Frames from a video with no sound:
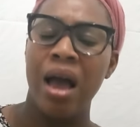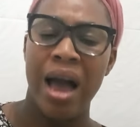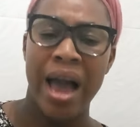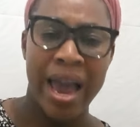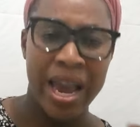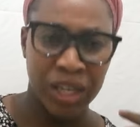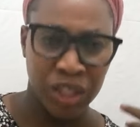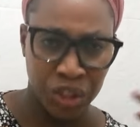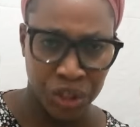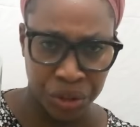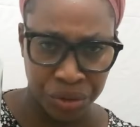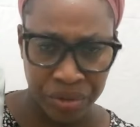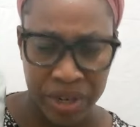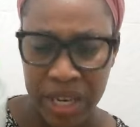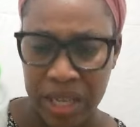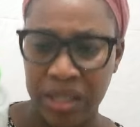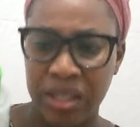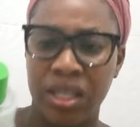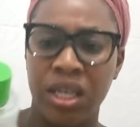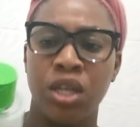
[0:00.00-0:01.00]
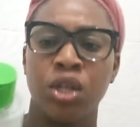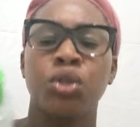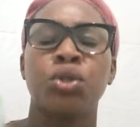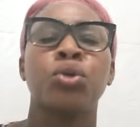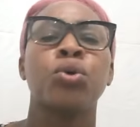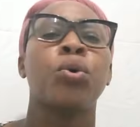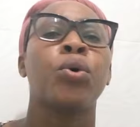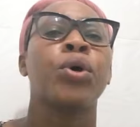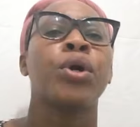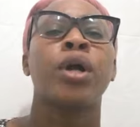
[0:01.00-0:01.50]
hydrating
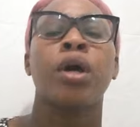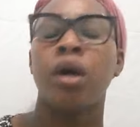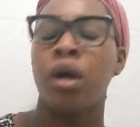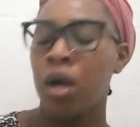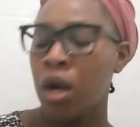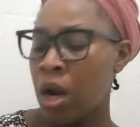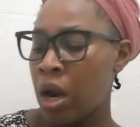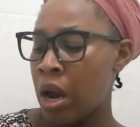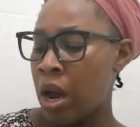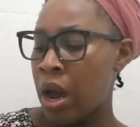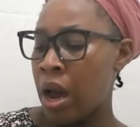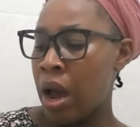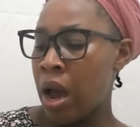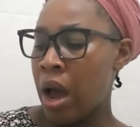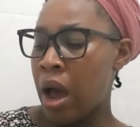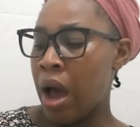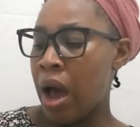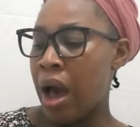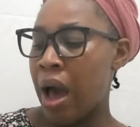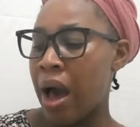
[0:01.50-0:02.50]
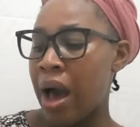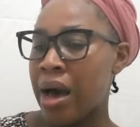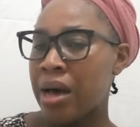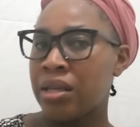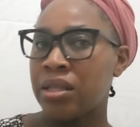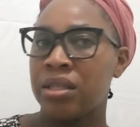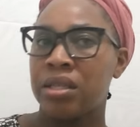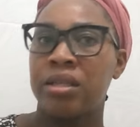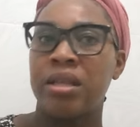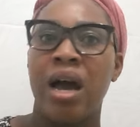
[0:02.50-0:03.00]
toner
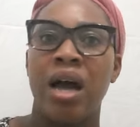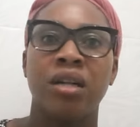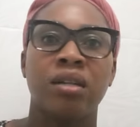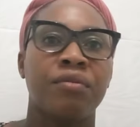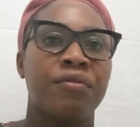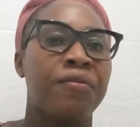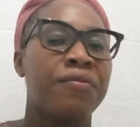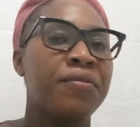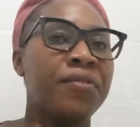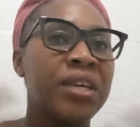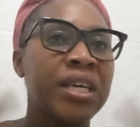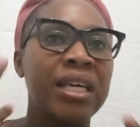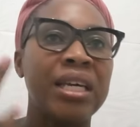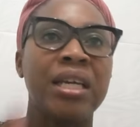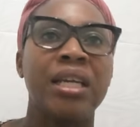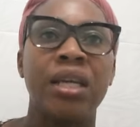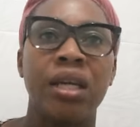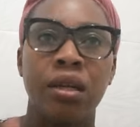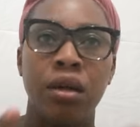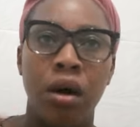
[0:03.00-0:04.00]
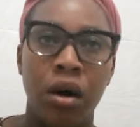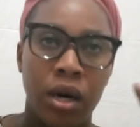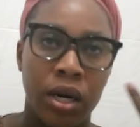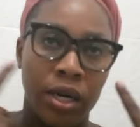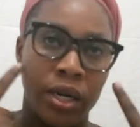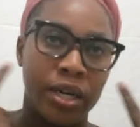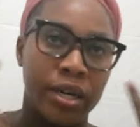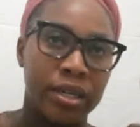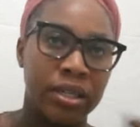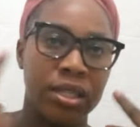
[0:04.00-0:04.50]
has that feeling on
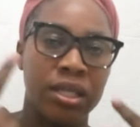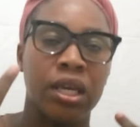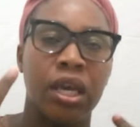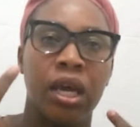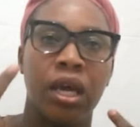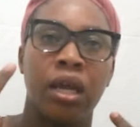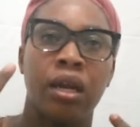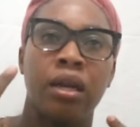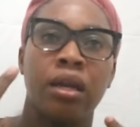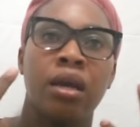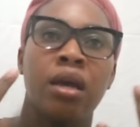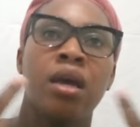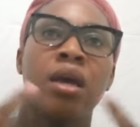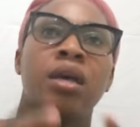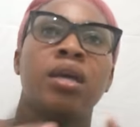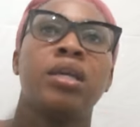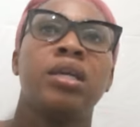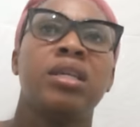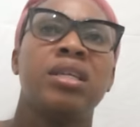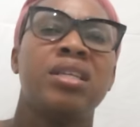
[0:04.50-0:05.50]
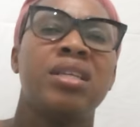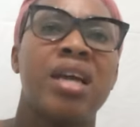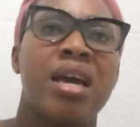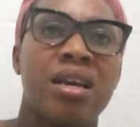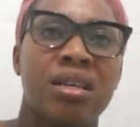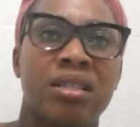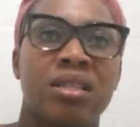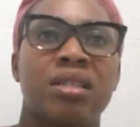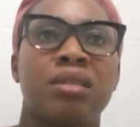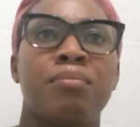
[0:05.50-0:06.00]
their skin.
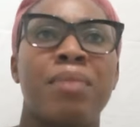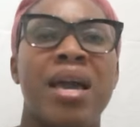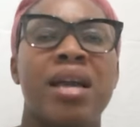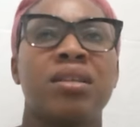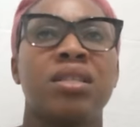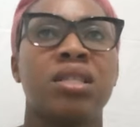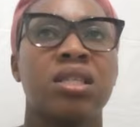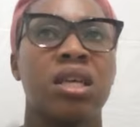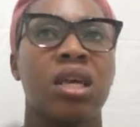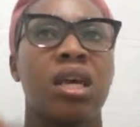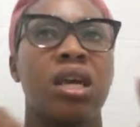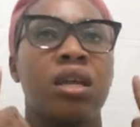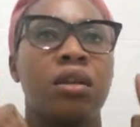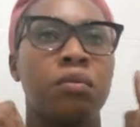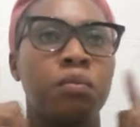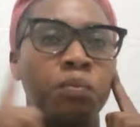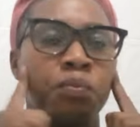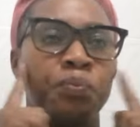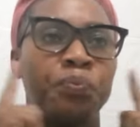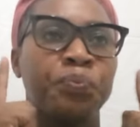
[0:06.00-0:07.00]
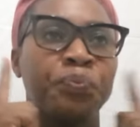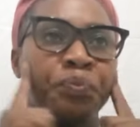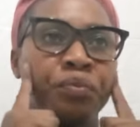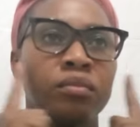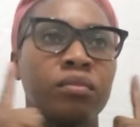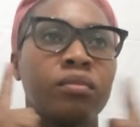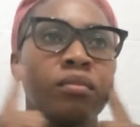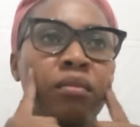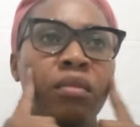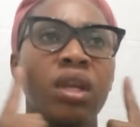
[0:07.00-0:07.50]
Yes, my skin,
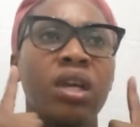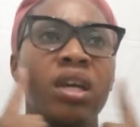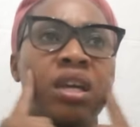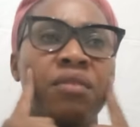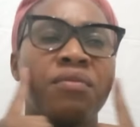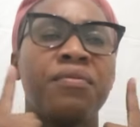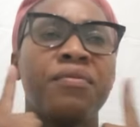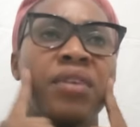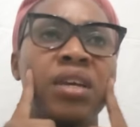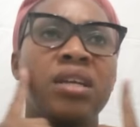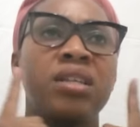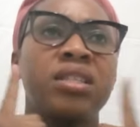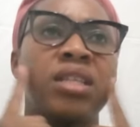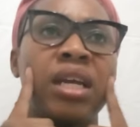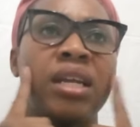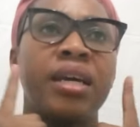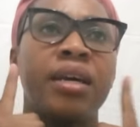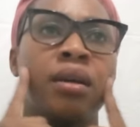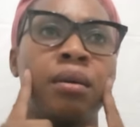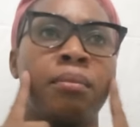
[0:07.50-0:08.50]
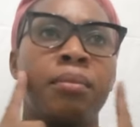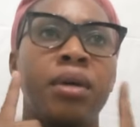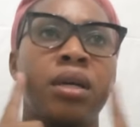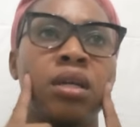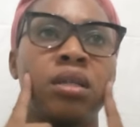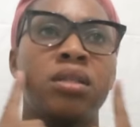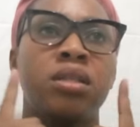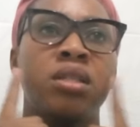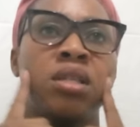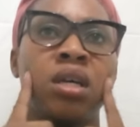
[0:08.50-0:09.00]
it feels a little
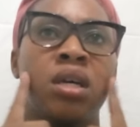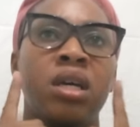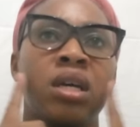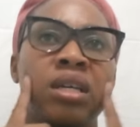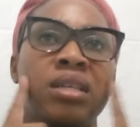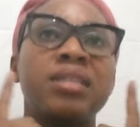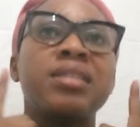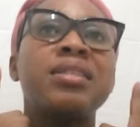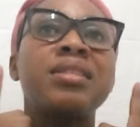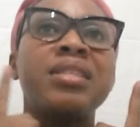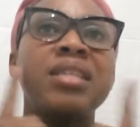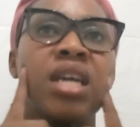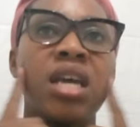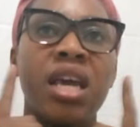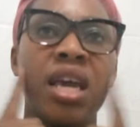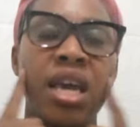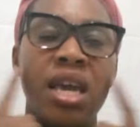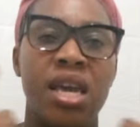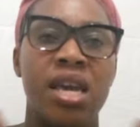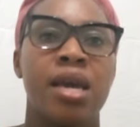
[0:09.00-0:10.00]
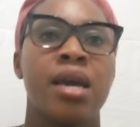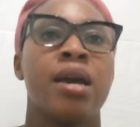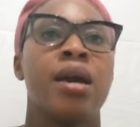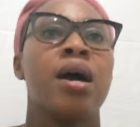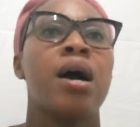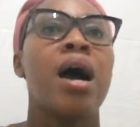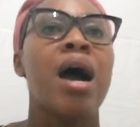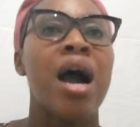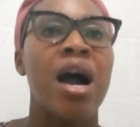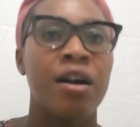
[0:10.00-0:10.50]
bit sticky
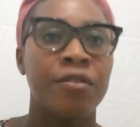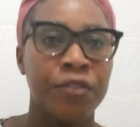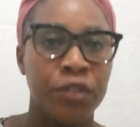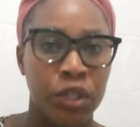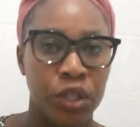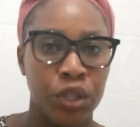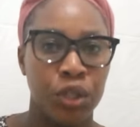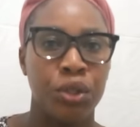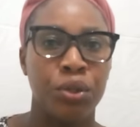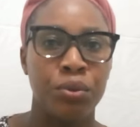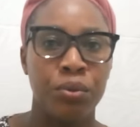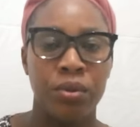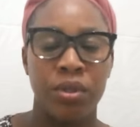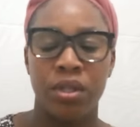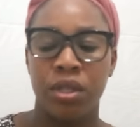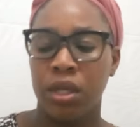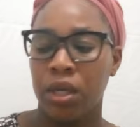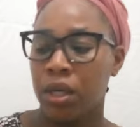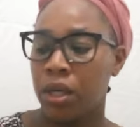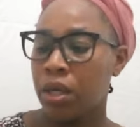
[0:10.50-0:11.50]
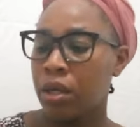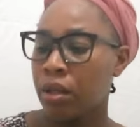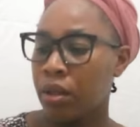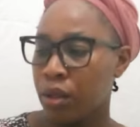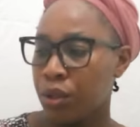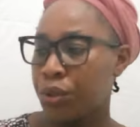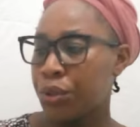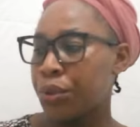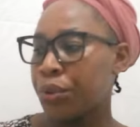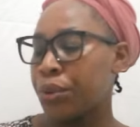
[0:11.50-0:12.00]
after using
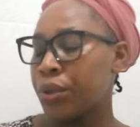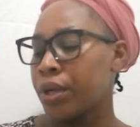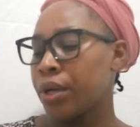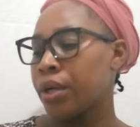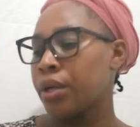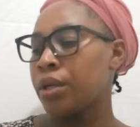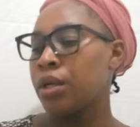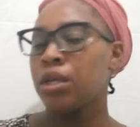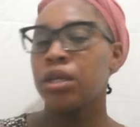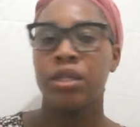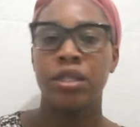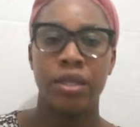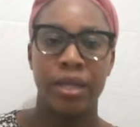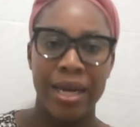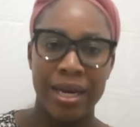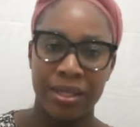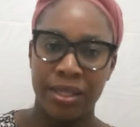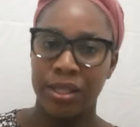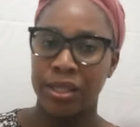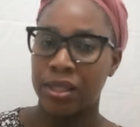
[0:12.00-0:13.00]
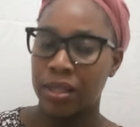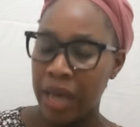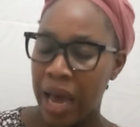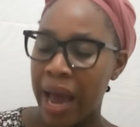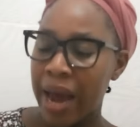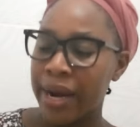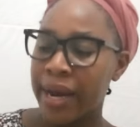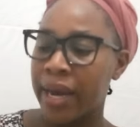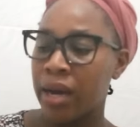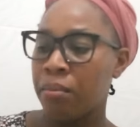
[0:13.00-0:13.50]
the toner. So that's
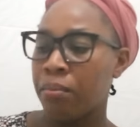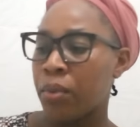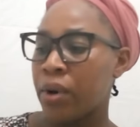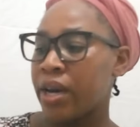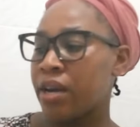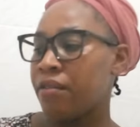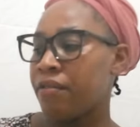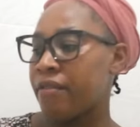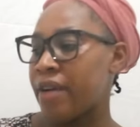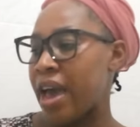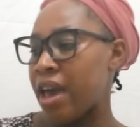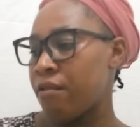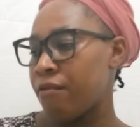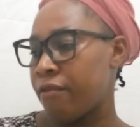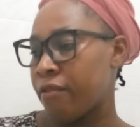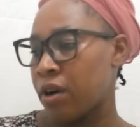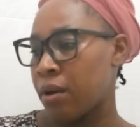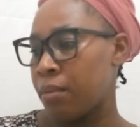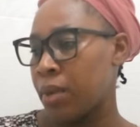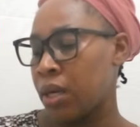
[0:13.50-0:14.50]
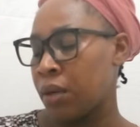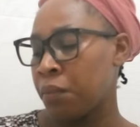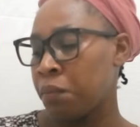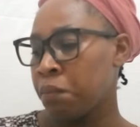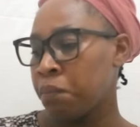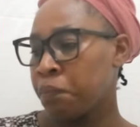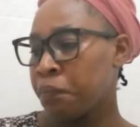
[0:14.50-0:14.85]
a 9.5 for me.